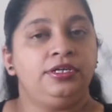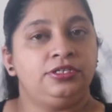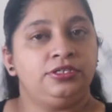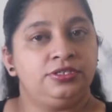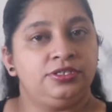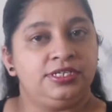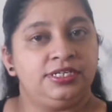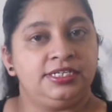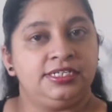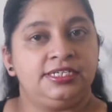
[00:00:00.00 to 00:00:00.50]
to
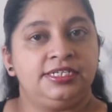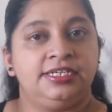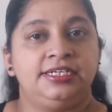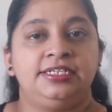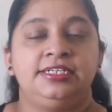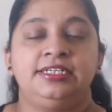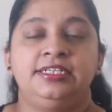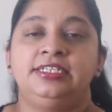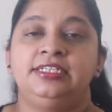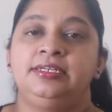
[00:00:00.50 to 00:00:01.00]
this,
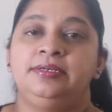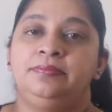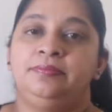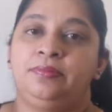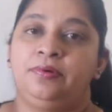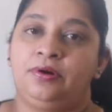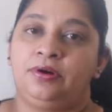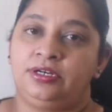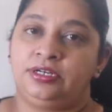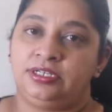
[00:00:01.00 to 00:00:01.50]
it is
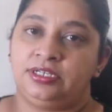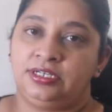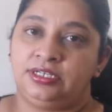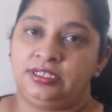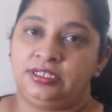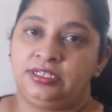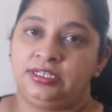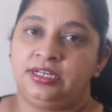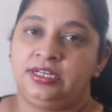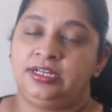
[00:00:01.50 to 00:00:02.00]

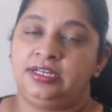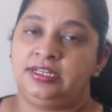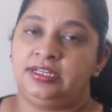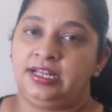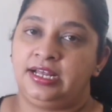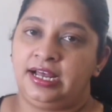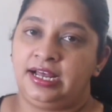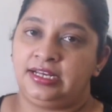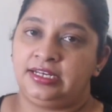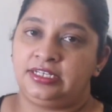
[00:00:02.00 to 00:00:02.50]
important
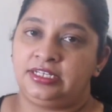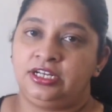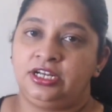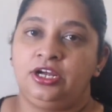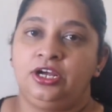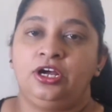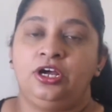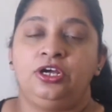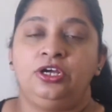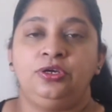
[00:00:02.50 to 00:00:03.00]
that
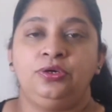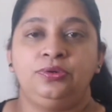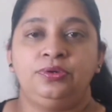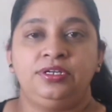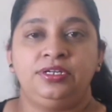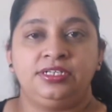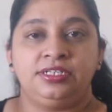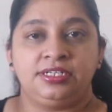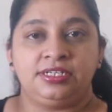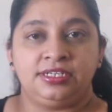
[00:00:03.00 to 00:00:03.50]
you
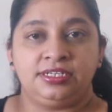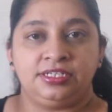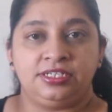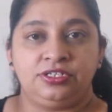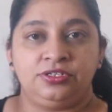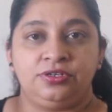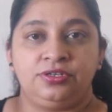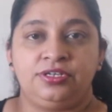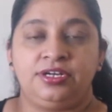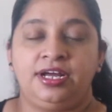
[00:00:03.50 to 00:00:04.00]
discuss
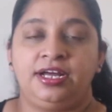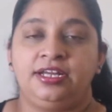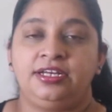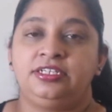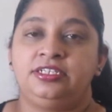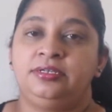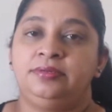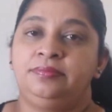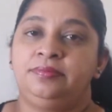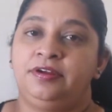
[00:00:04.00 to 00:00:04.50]
your
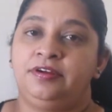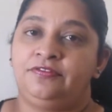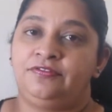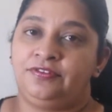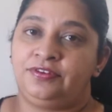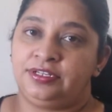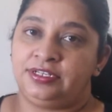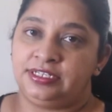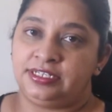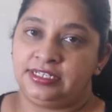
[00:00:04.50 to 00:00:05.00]
dietary
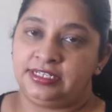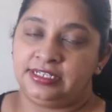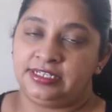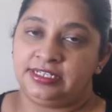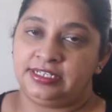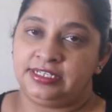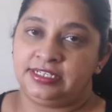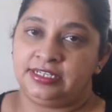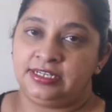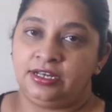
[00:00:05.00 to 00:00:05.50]

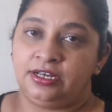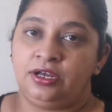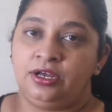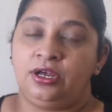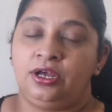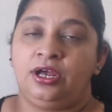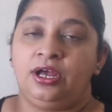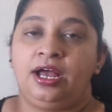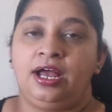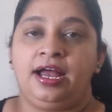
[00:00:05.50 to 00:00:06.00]
preferences
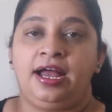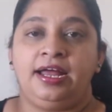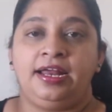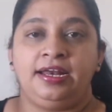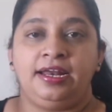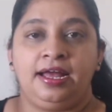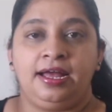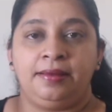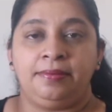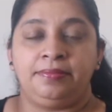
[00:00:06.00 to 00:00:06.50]
and
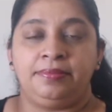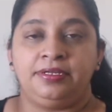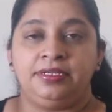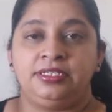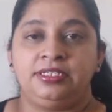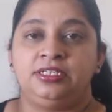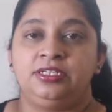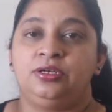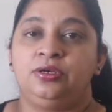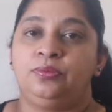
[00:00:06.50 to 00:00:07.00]

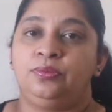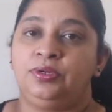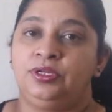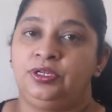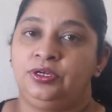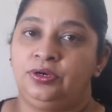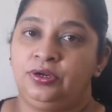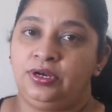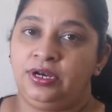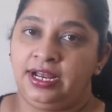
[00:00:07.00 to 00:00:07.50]
habits with
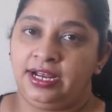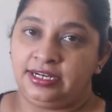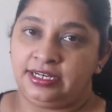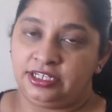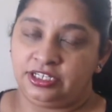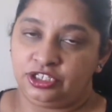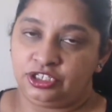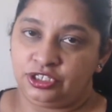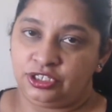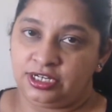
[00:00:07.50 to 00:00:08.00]
your
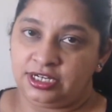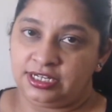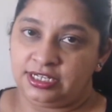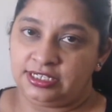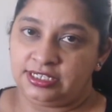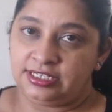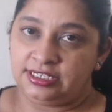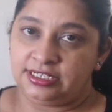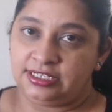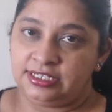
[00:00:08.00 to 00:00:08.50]
lactation
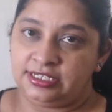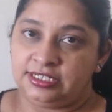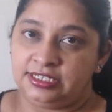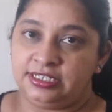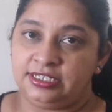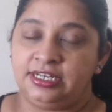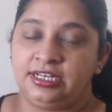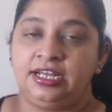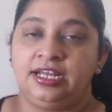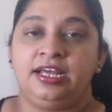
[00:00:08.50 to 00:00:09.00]
consultant
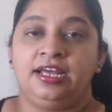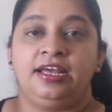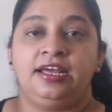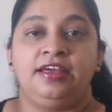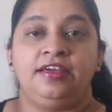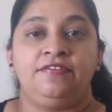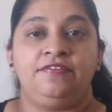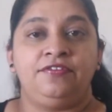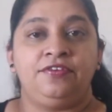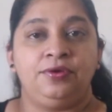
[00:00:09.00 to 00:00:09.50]

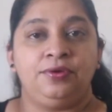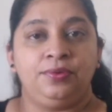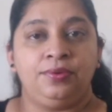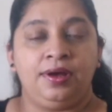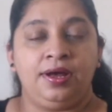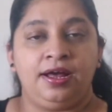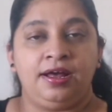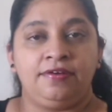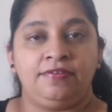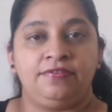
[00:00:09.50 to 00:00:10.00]
if you
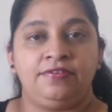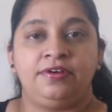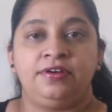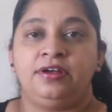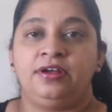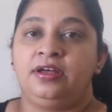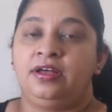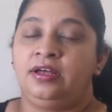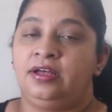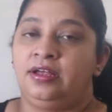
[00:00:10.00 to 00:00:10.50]
have
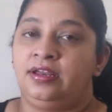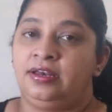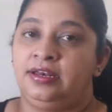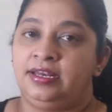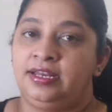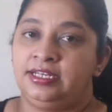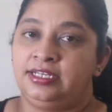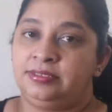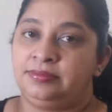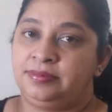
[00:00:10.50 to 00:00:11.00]

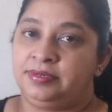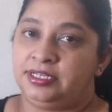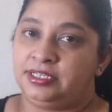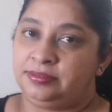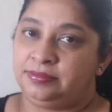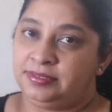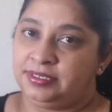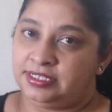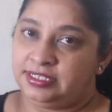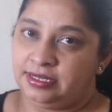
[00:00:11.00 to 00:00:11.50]
less breast
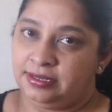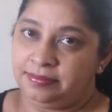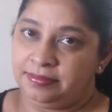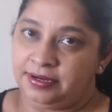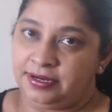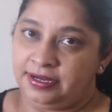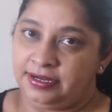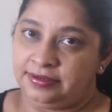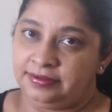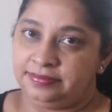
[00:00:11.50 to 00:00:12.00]
milk
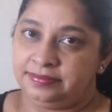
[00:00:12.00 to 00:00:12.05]
supply.